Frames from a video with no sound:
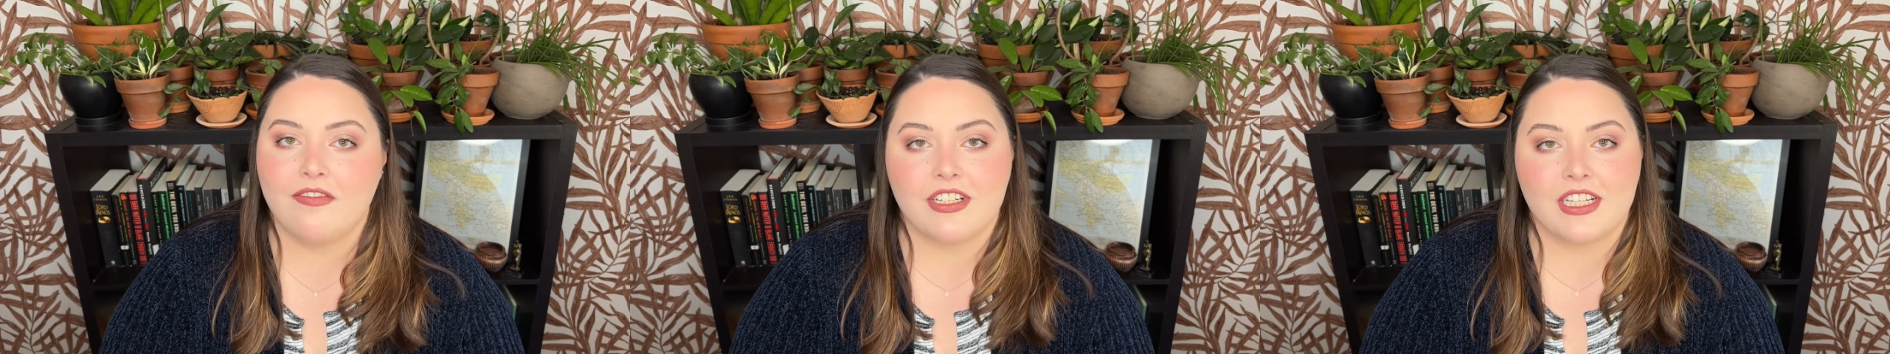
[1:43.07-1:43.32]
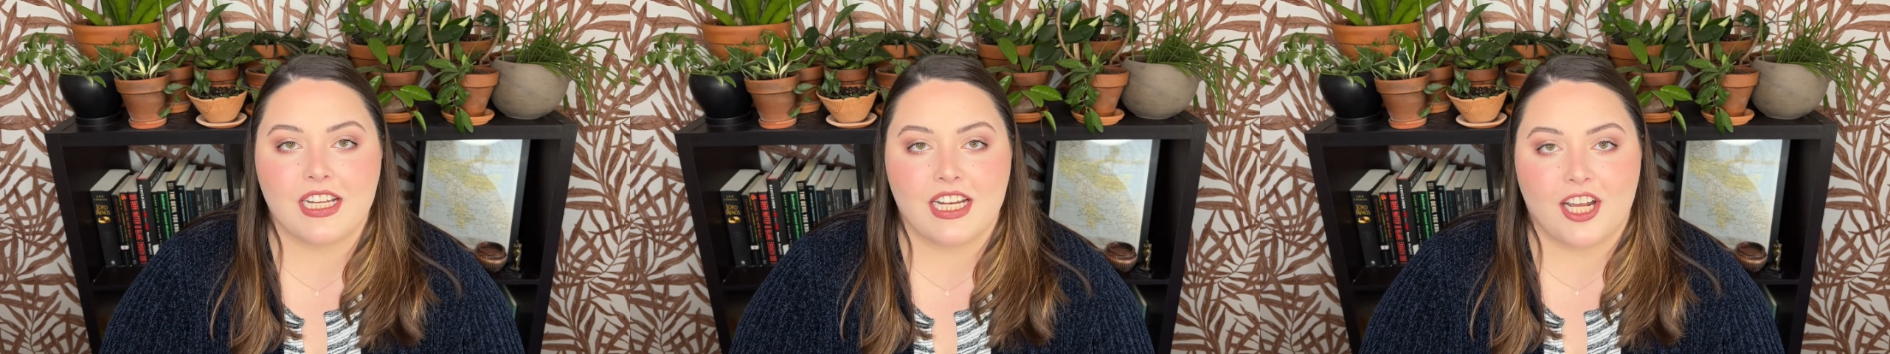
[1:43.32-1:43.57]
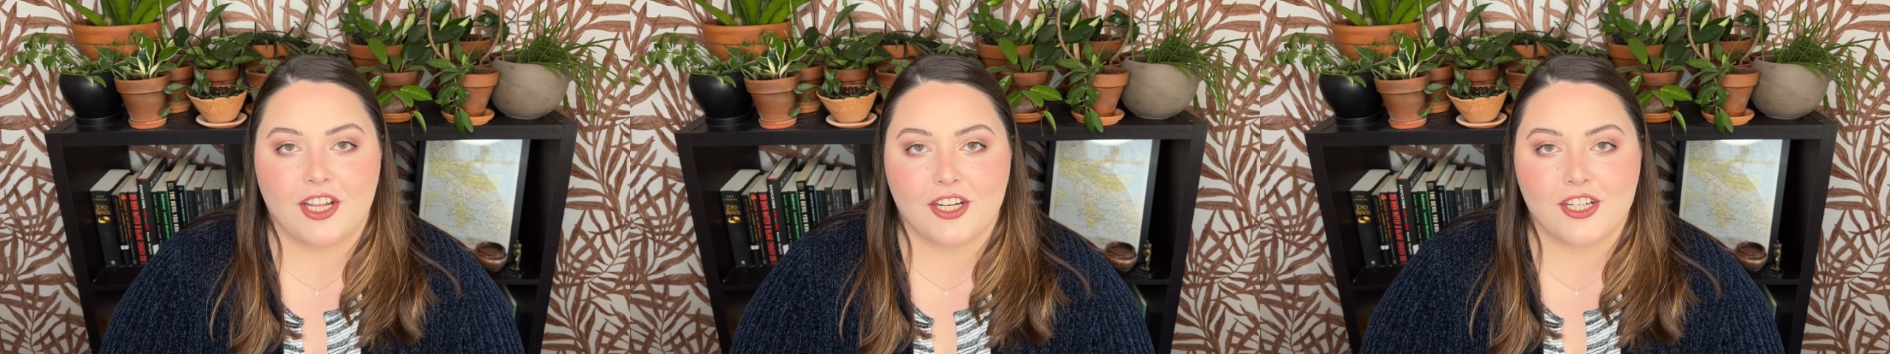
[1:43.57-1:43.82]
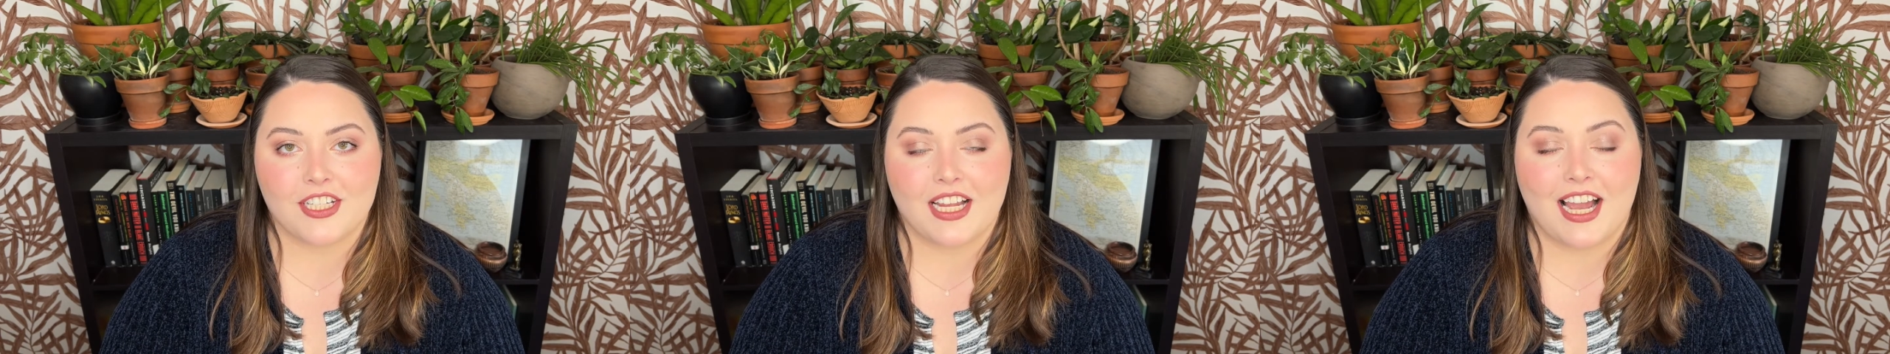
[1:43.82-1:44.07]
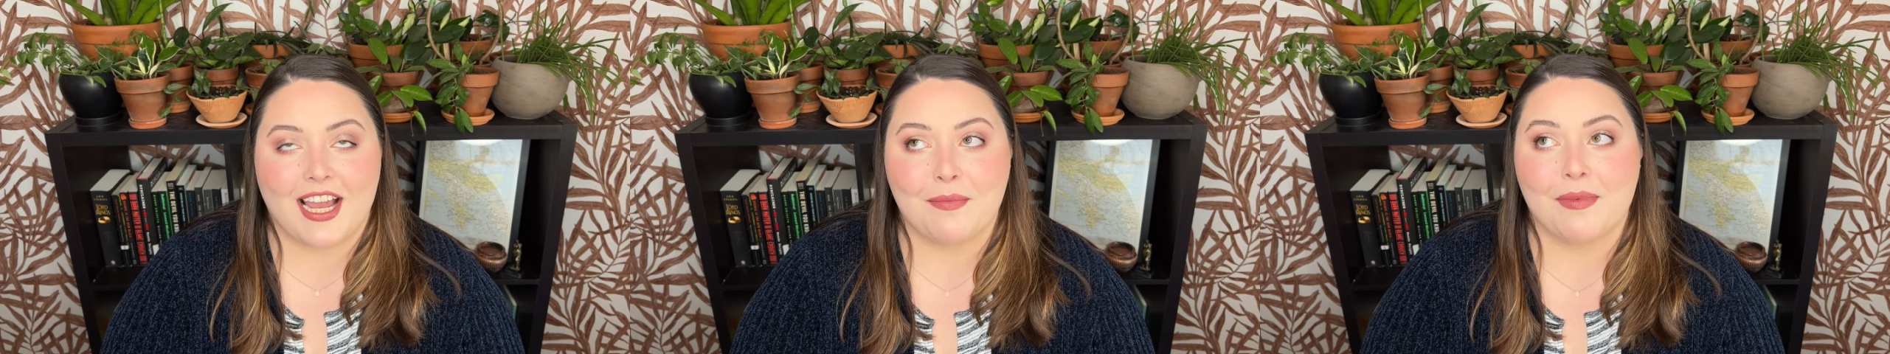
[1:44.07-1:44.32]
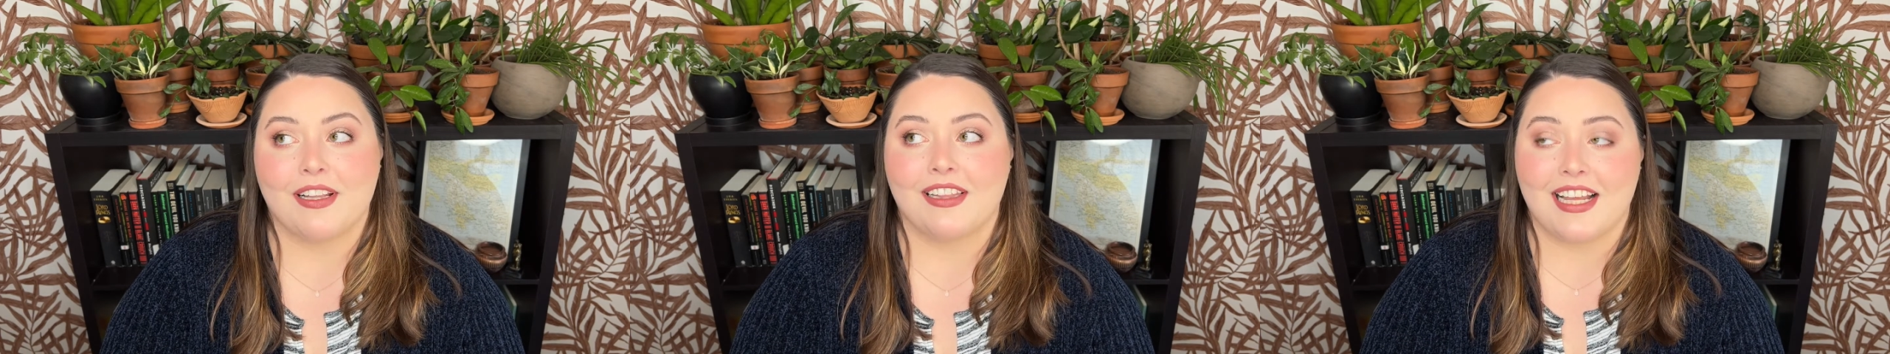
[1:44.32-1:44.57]
and in others I'm
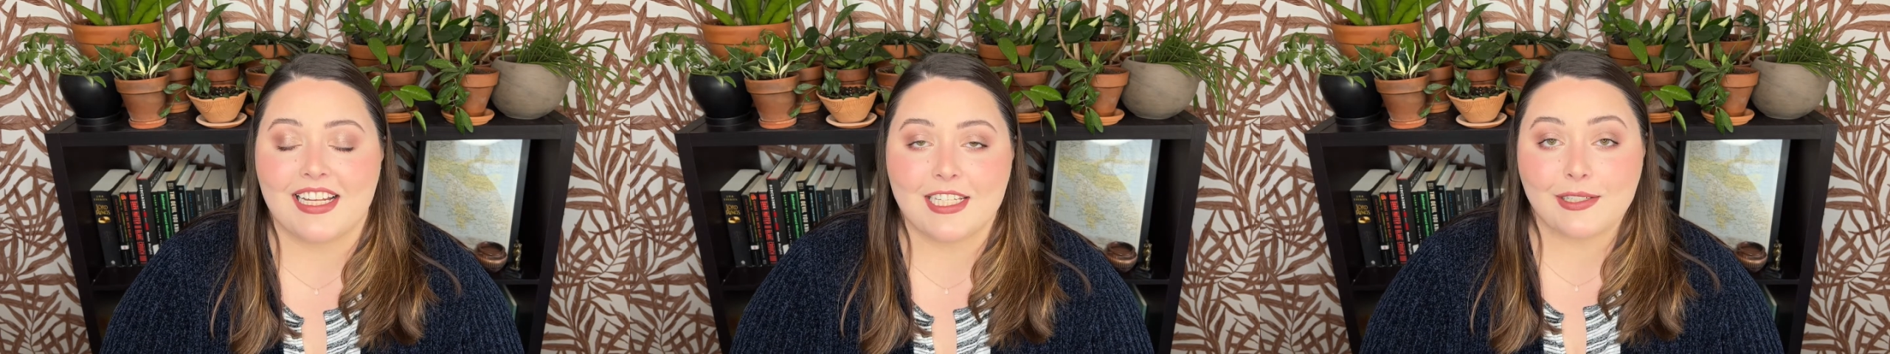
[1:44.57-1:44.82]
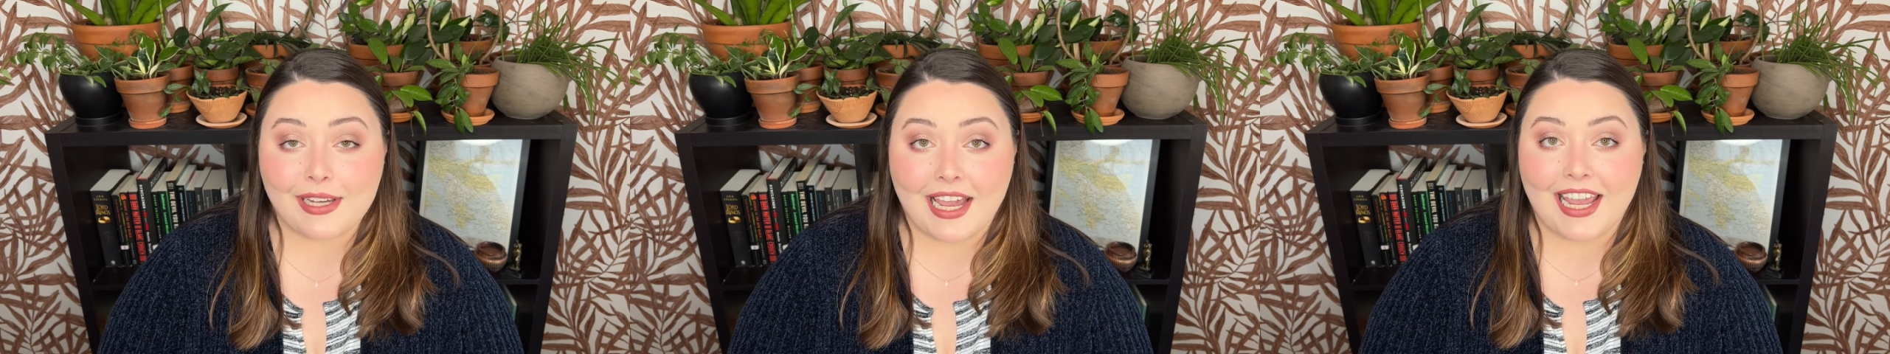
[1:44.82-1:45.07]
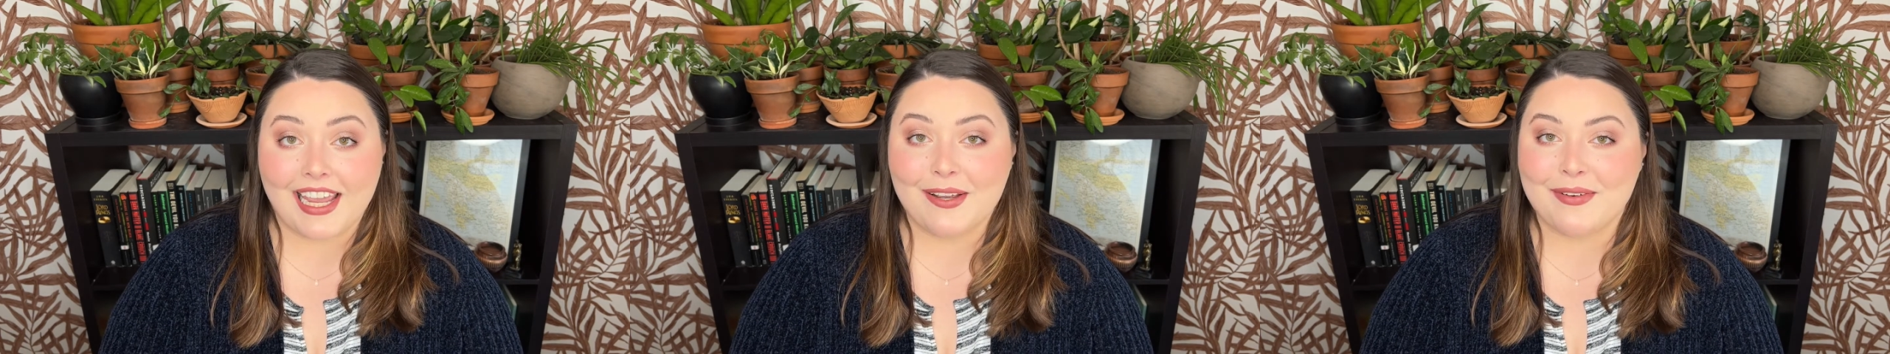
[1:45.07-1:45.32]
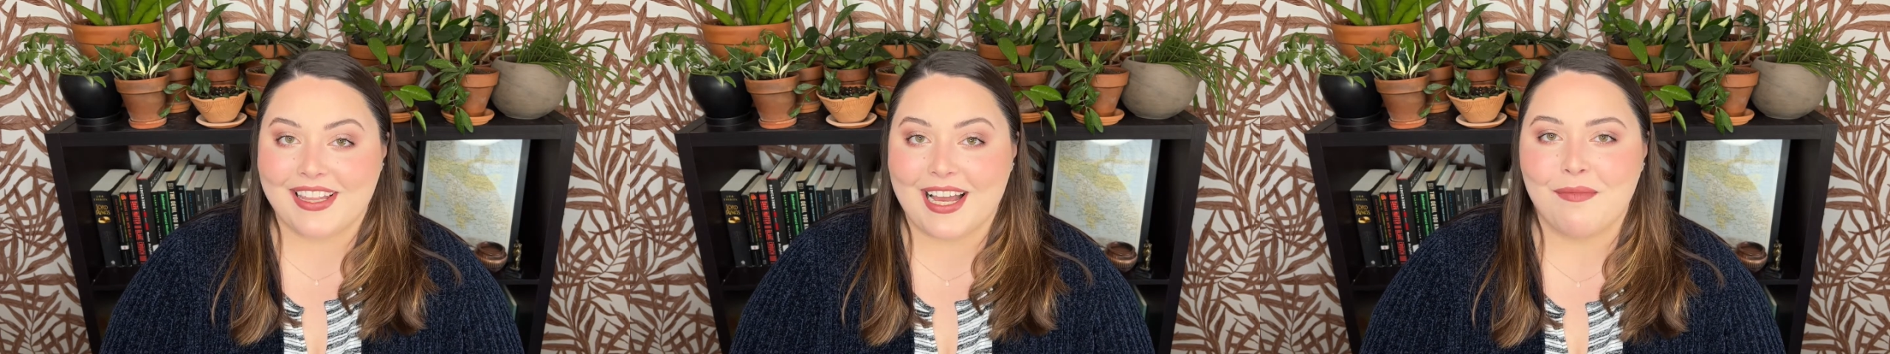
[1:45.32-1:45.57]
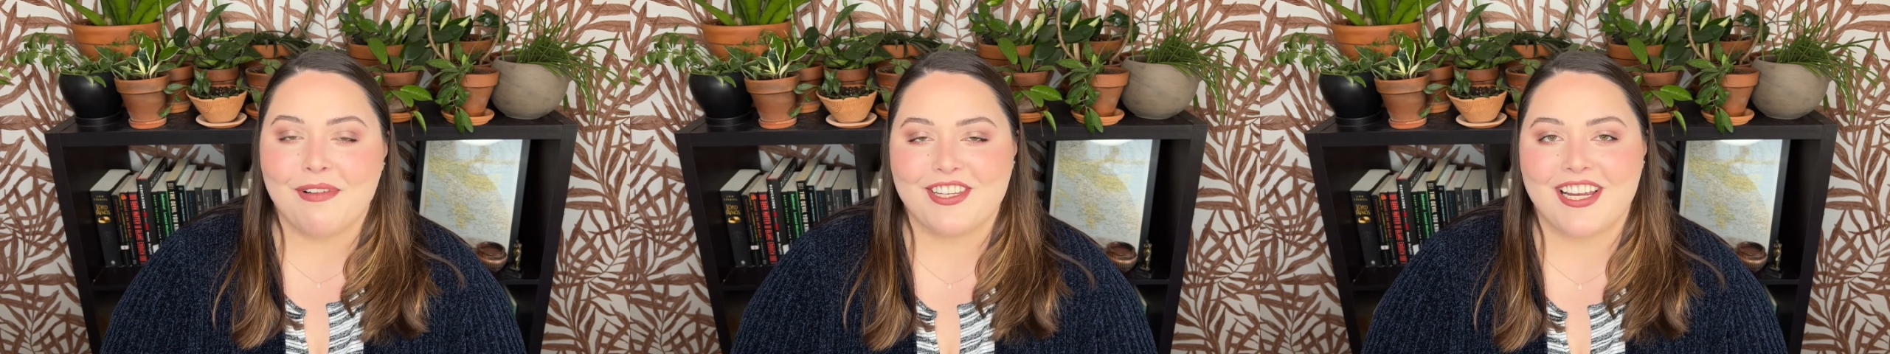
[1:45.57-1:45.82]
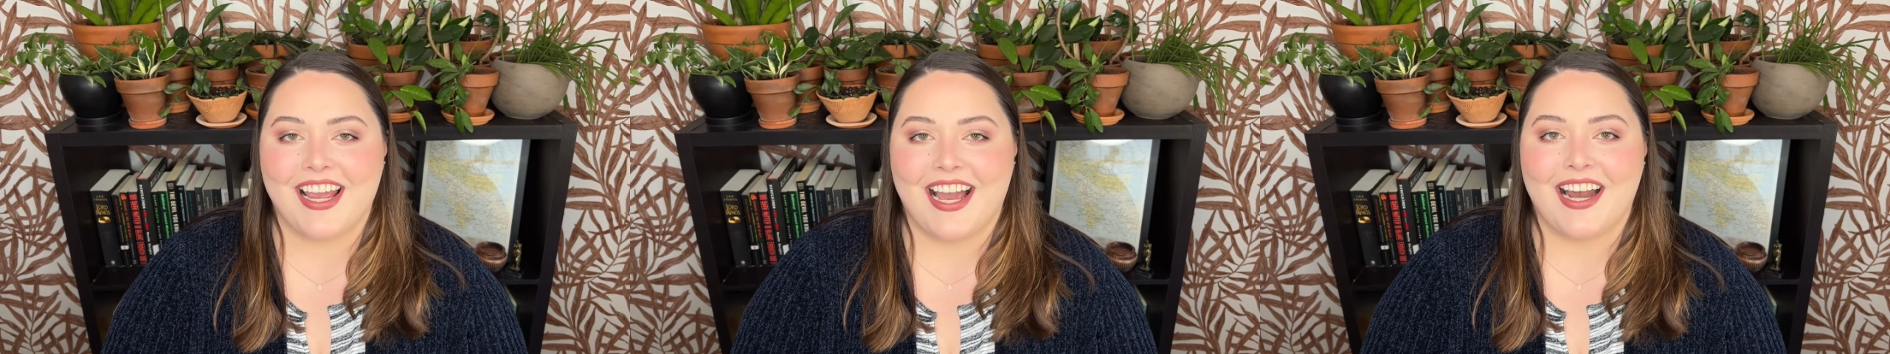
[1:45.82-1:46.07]
less okay with how much
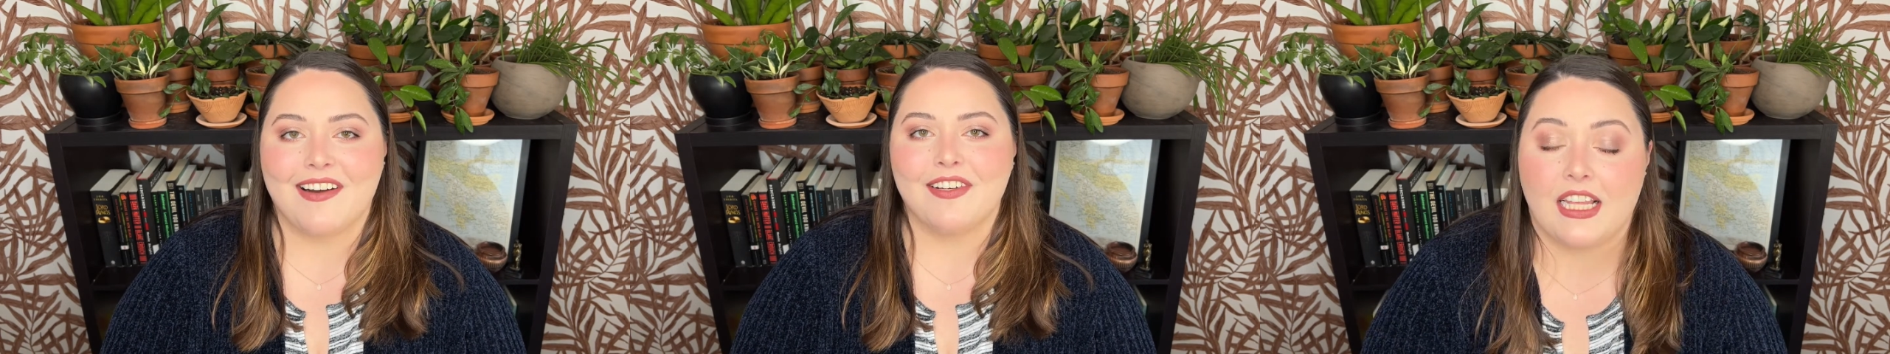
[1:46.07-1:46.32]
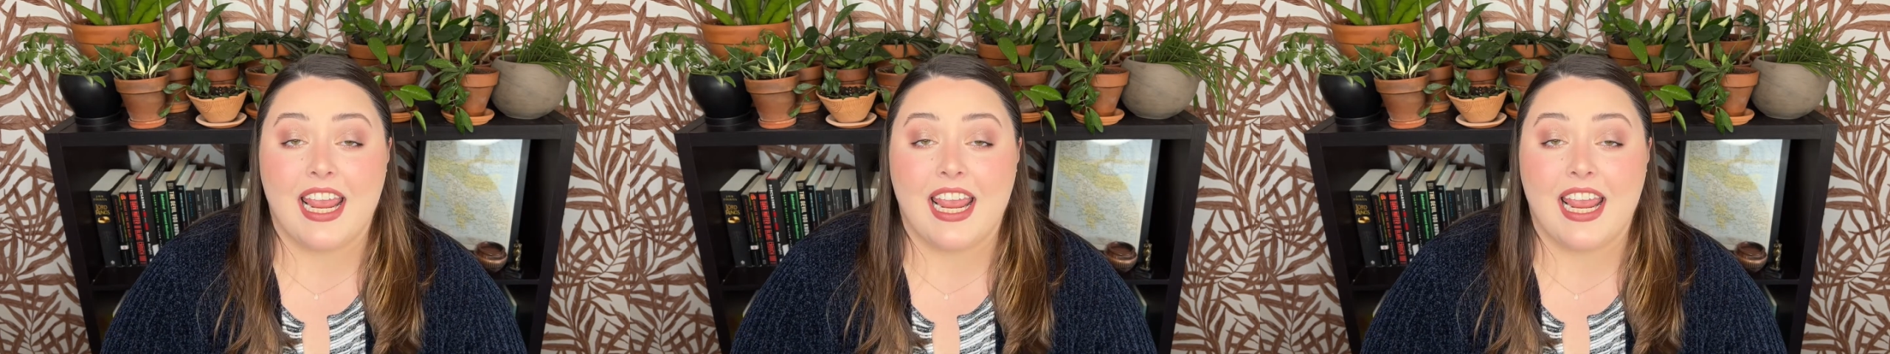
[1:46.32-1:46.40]
I have.